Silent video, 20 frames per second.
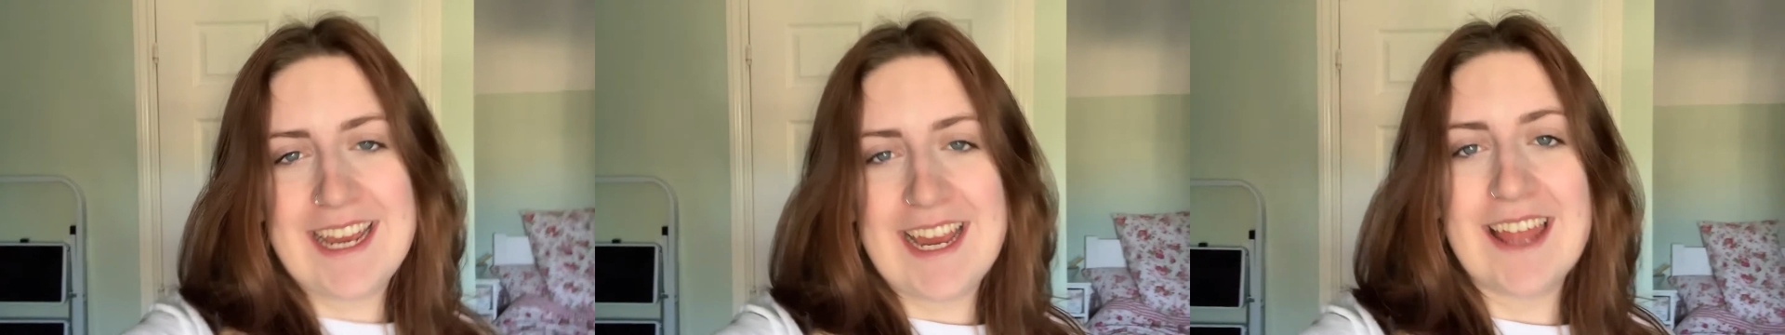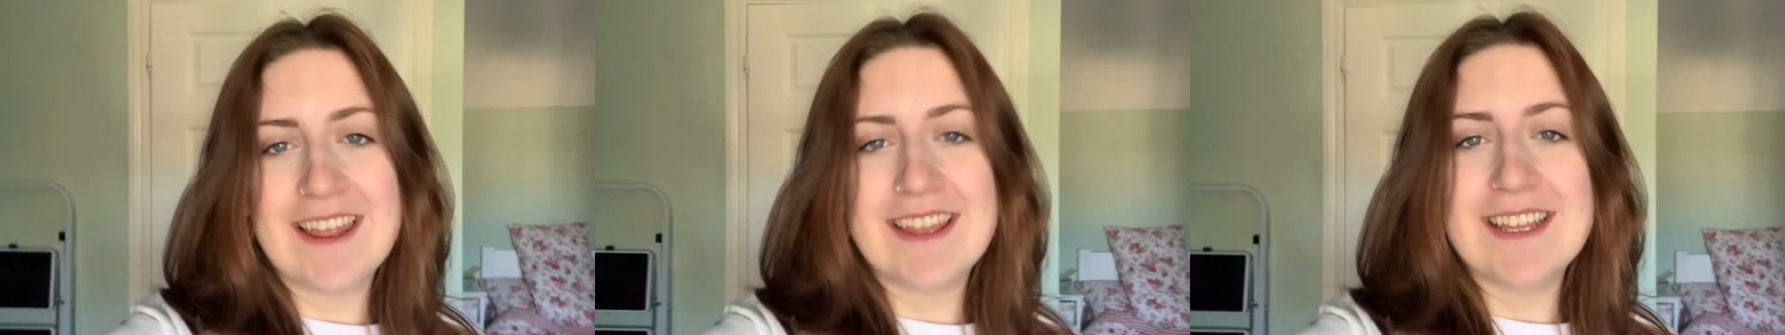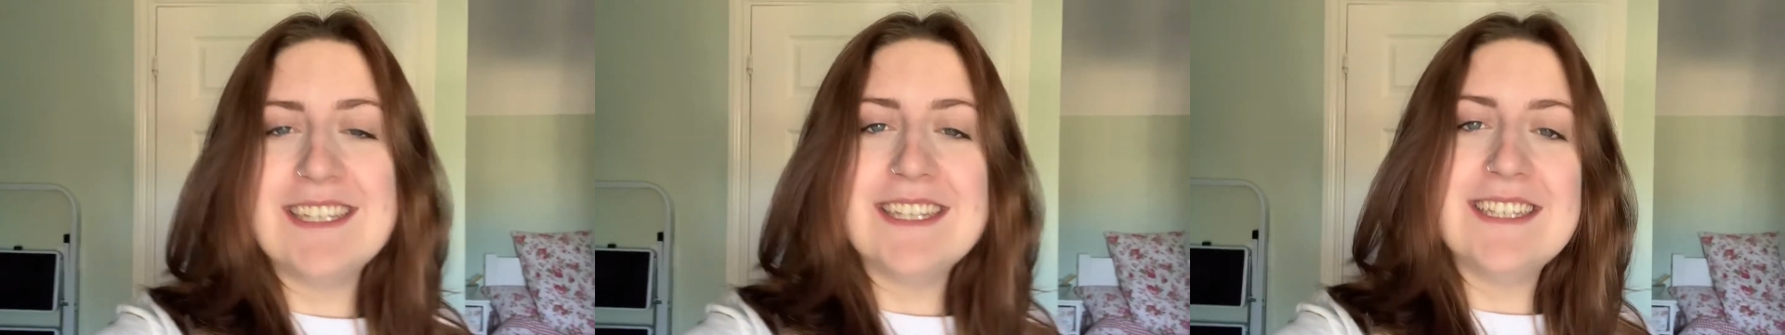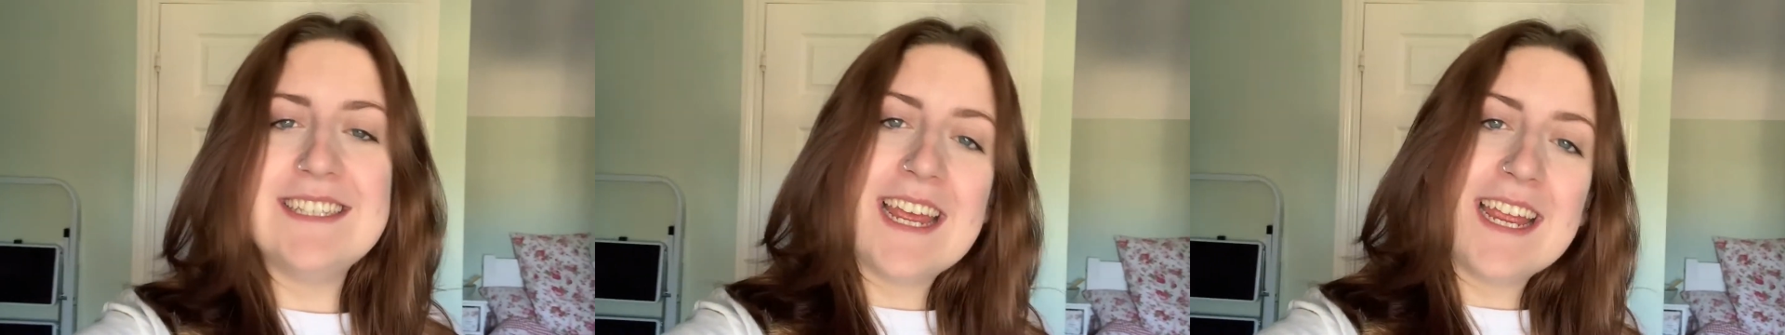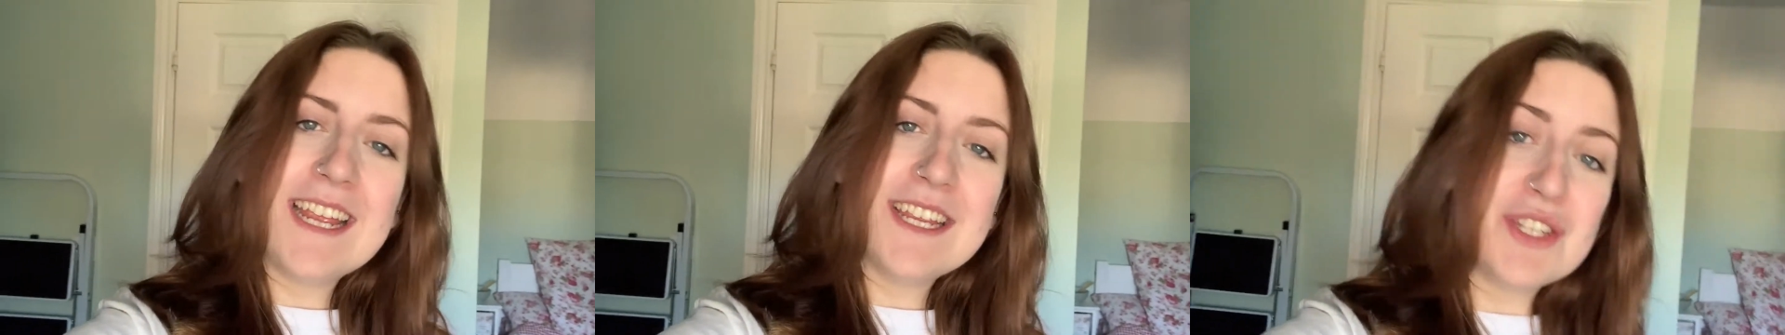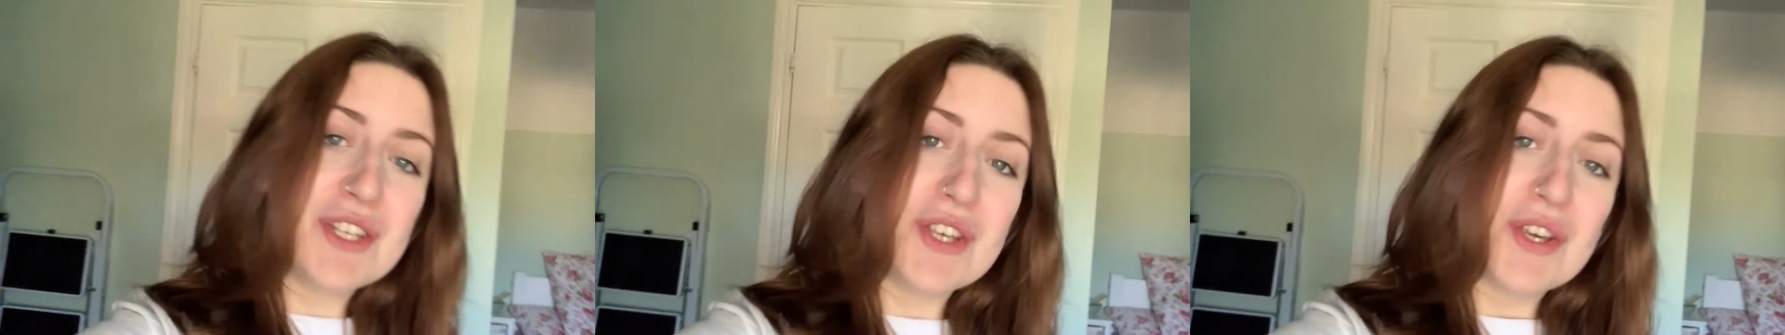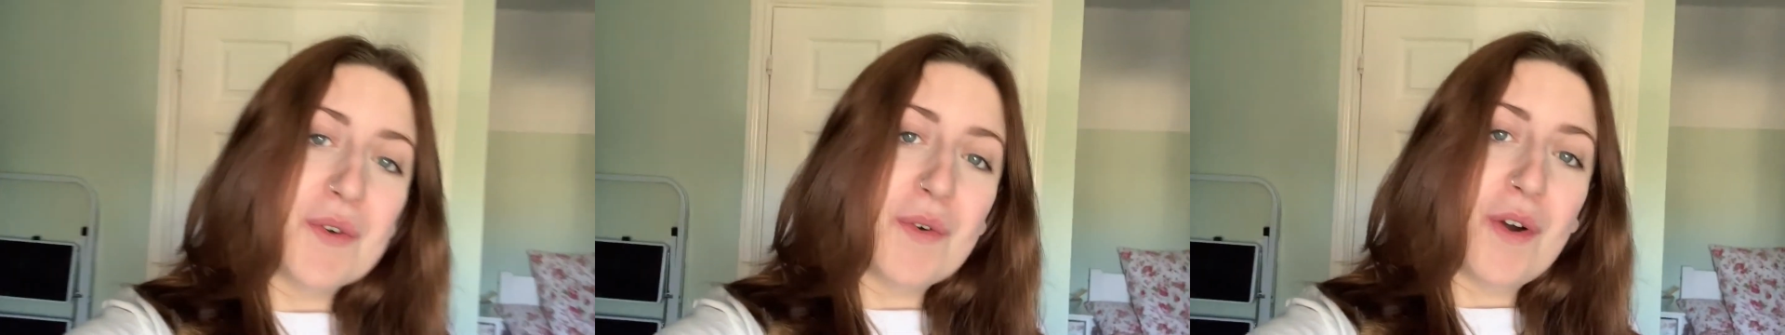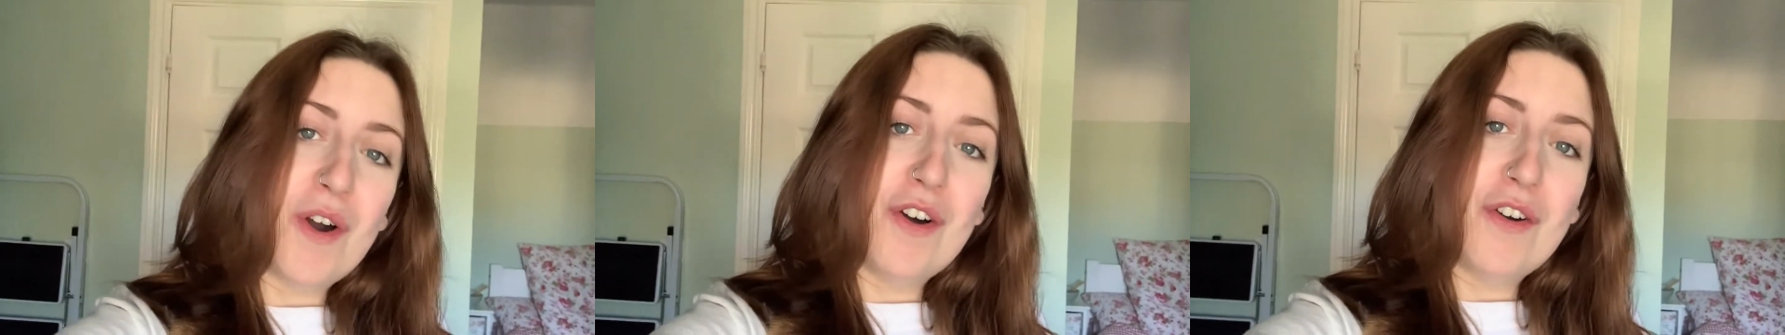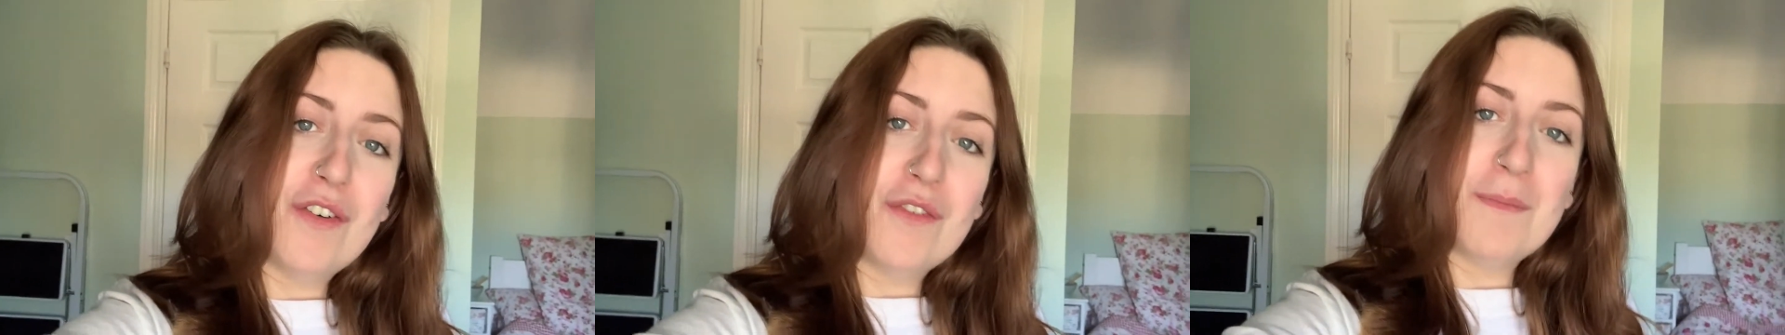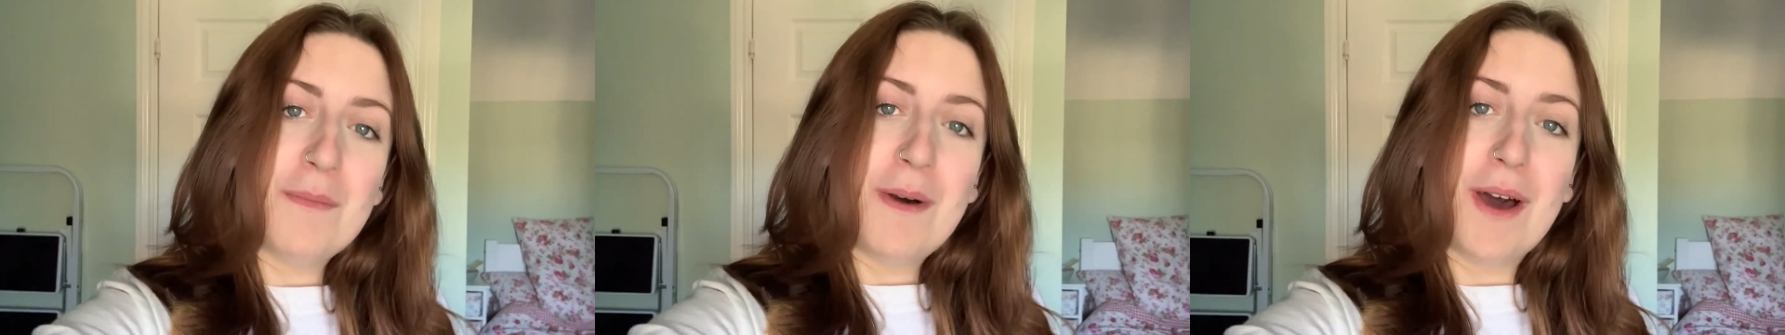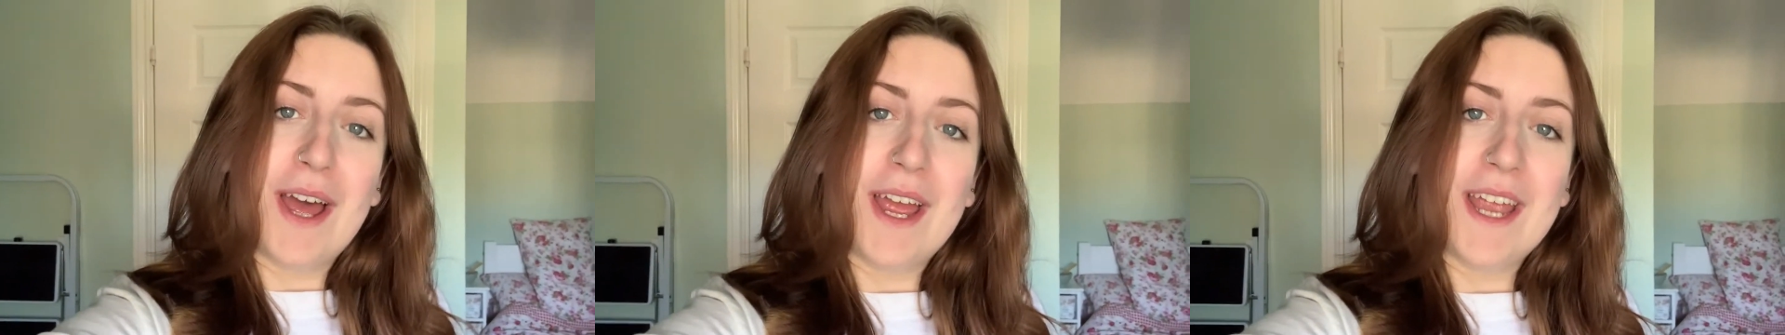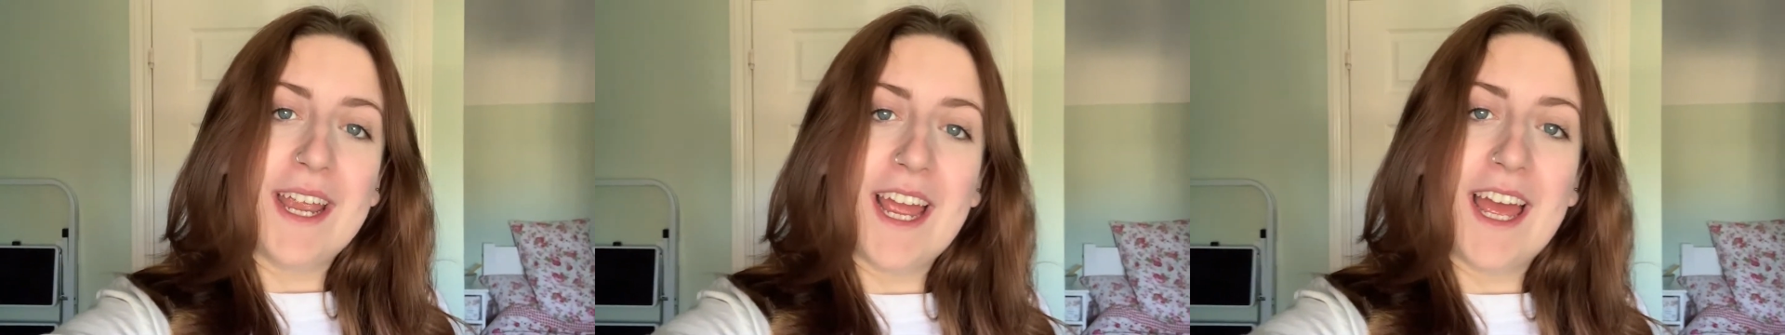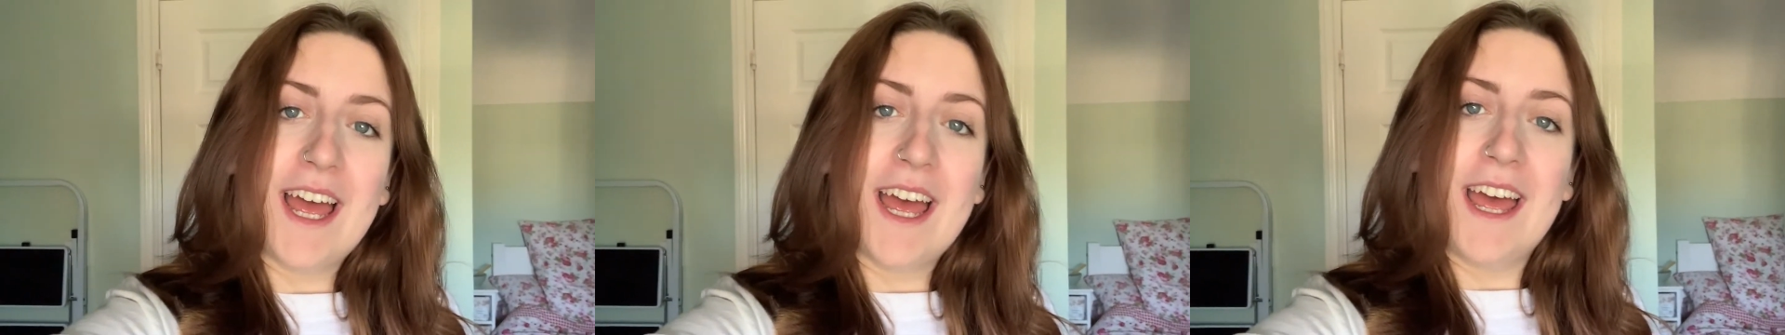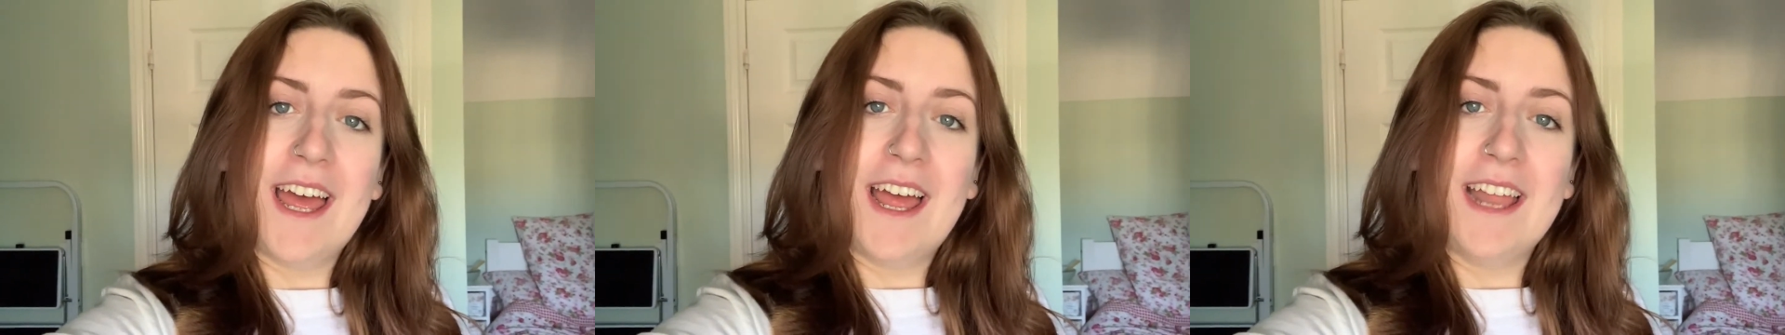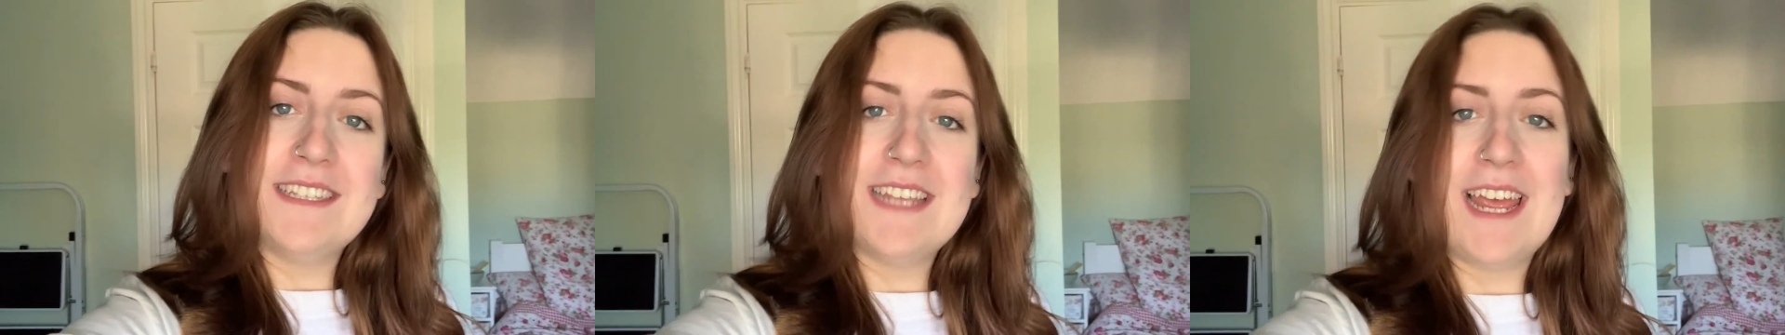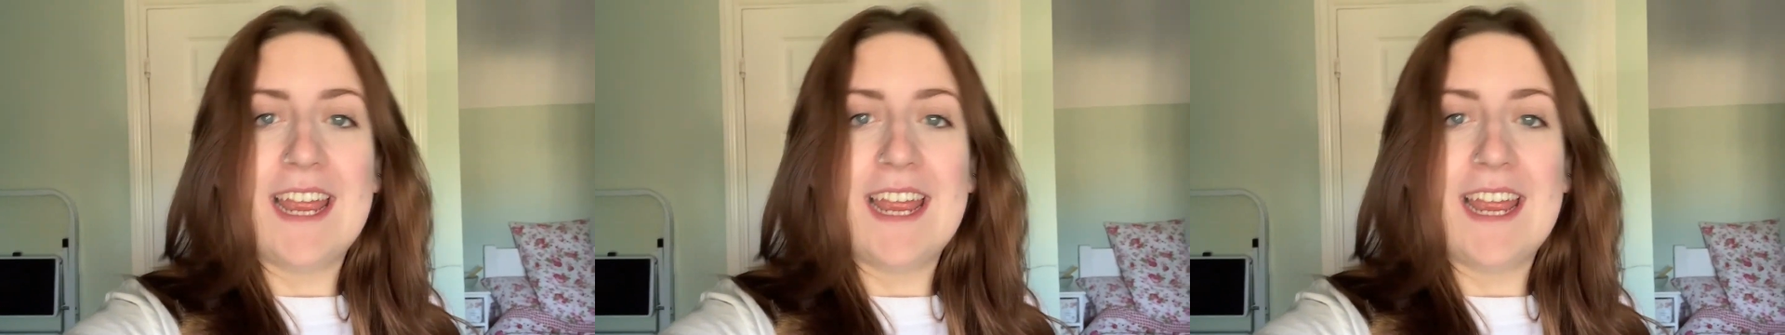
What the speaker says: and this is day 2 of my